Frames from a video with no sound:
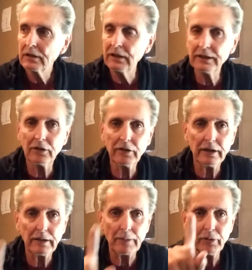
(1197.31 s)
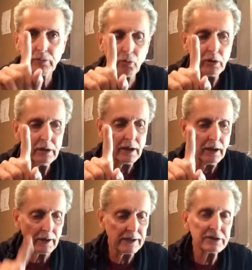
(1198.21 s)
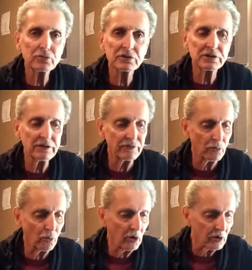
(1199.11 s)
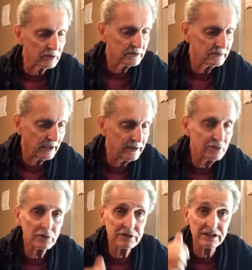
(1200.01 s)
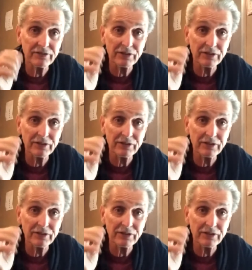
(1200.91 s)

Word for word: Click on it and put $1. I just want to see if it works. I just want to see